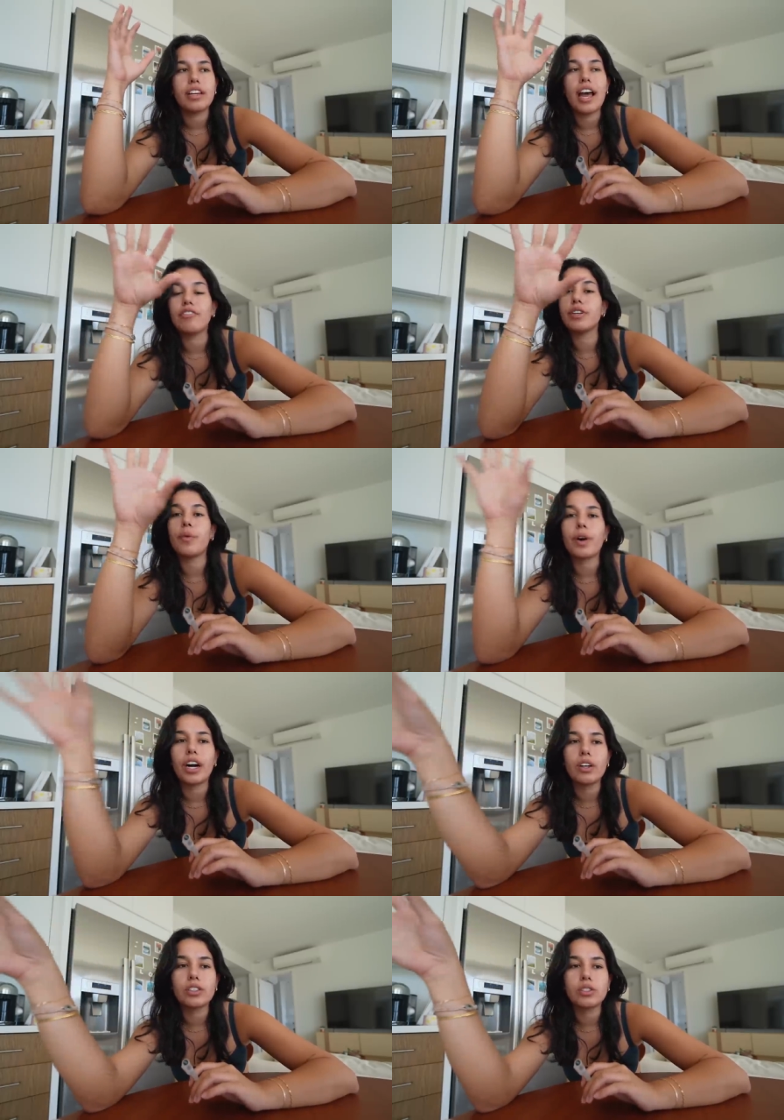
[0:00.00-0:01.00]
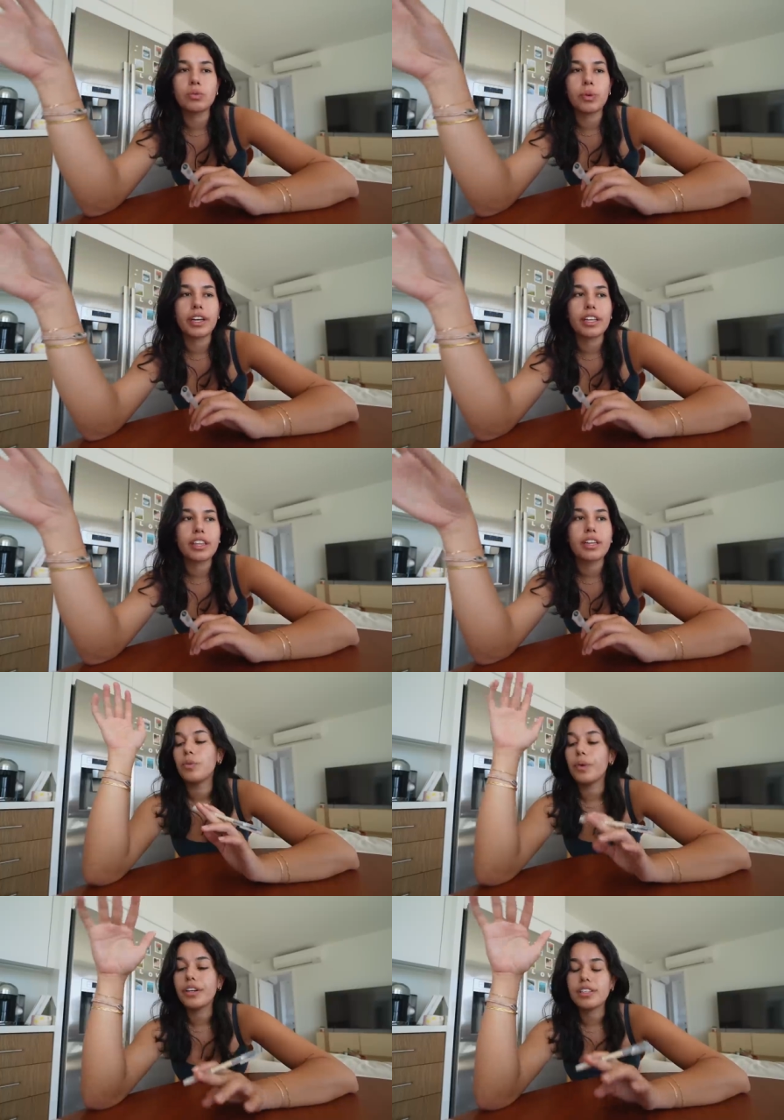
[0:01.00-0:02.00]
everywhere else with
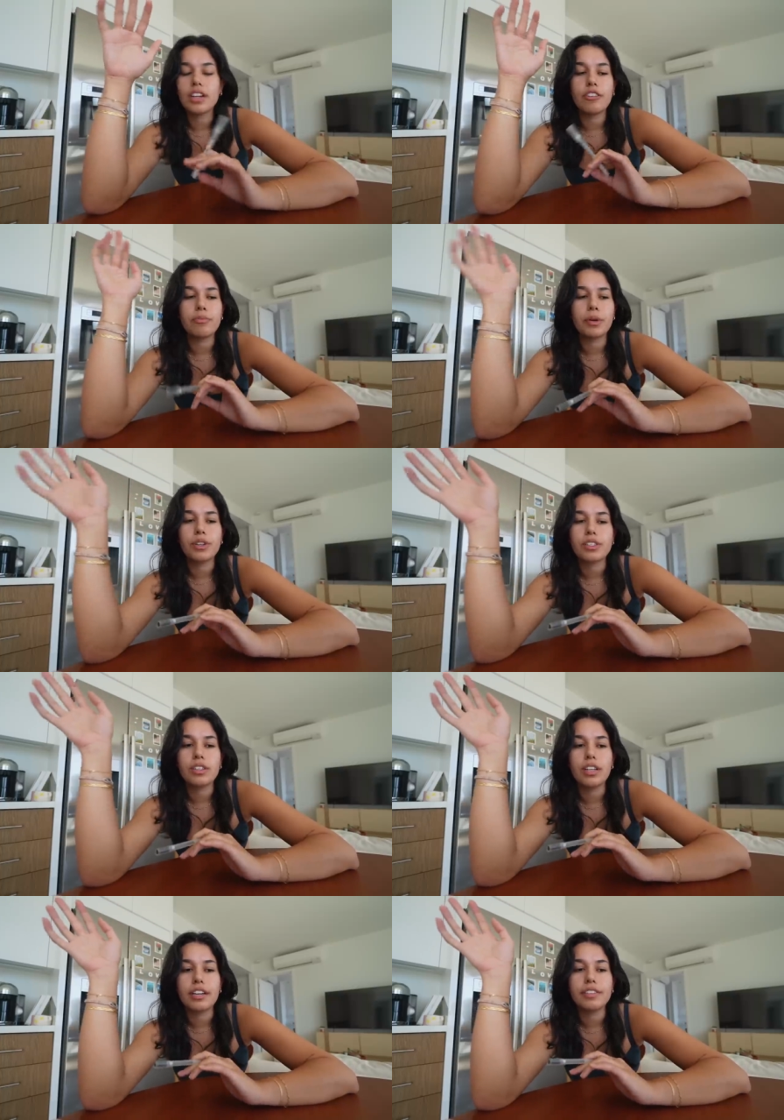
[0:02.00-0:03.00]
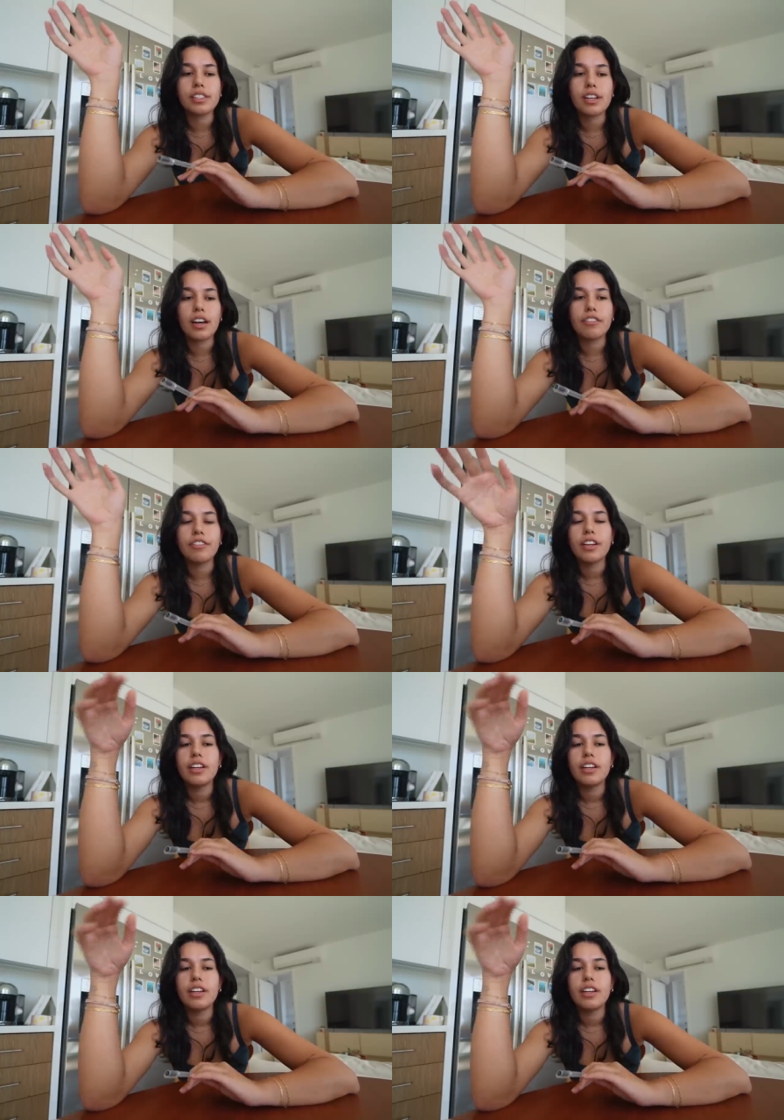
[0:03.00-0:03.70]
work stuff, personal life stuff,